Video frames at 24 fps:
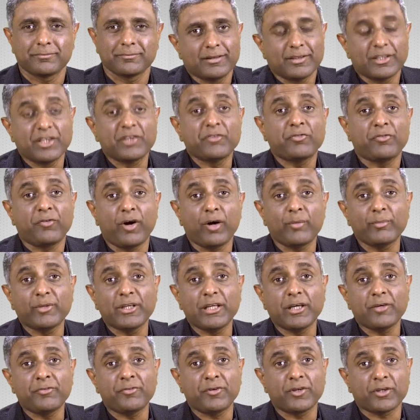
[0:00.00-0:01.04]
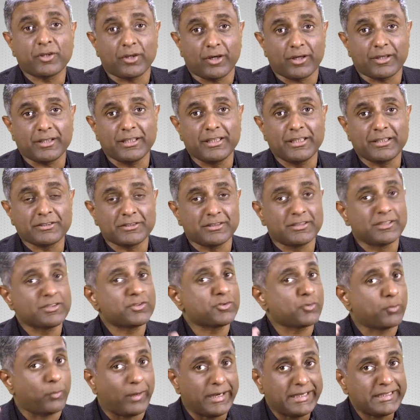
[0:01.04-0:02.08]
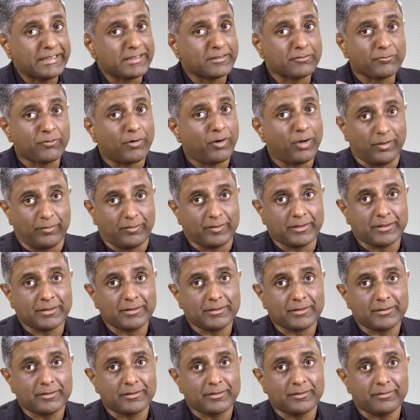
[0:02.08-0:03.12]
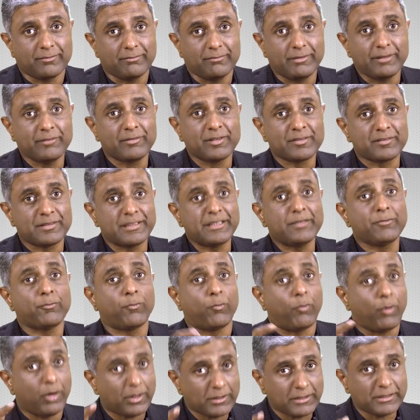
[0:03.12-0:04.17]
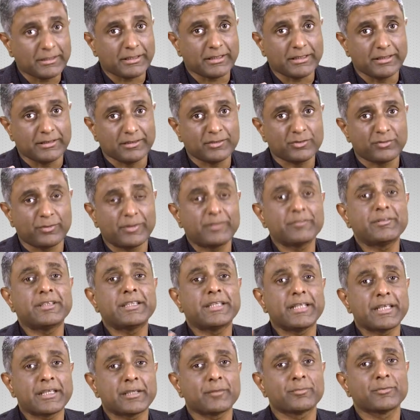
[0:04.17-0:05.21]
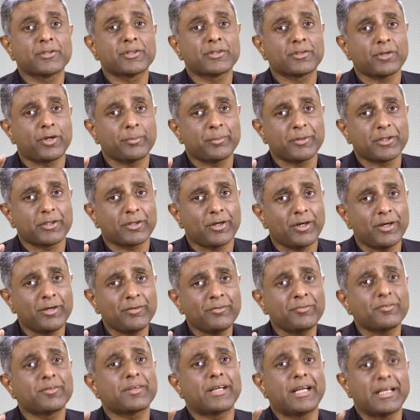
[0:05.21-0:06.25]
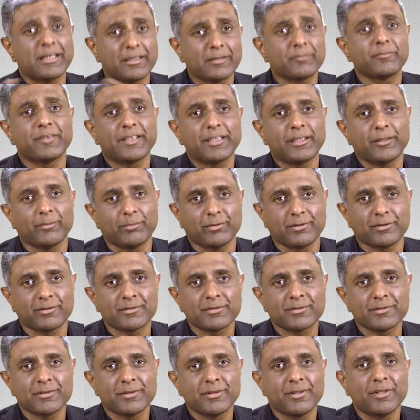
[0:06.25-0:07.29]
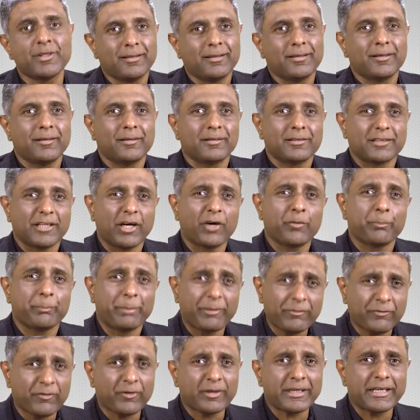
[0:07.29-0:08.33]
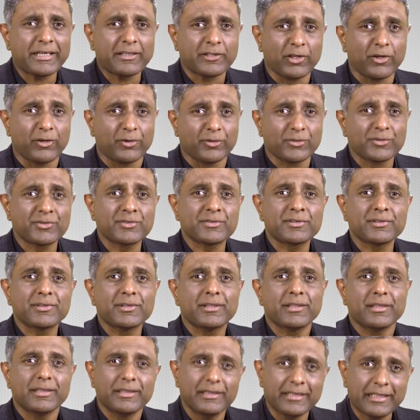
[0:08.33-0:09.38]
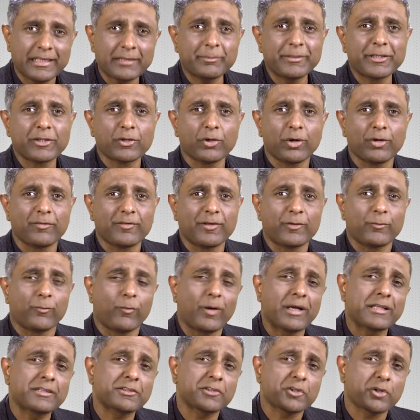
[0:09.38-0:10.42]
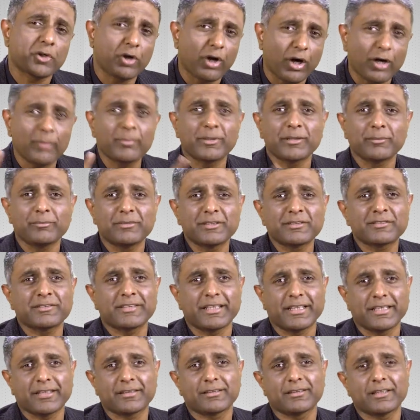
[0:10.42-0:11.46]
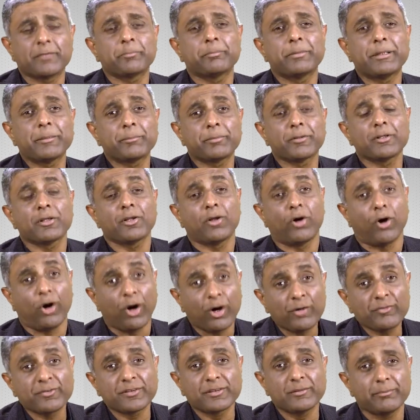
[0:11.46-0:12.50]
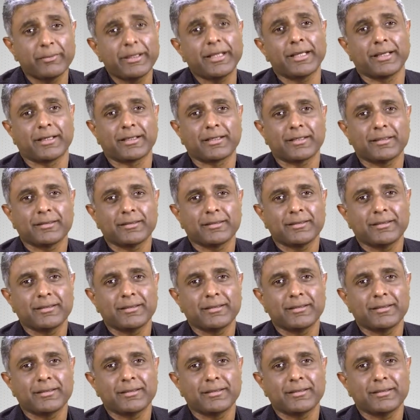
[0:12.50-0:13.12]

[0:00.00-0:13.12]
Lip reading: The formula for correlation is quite involved. We will see what it is when we take up the topic of random variables. Now, before I close, let me go over one common mistake that people often make.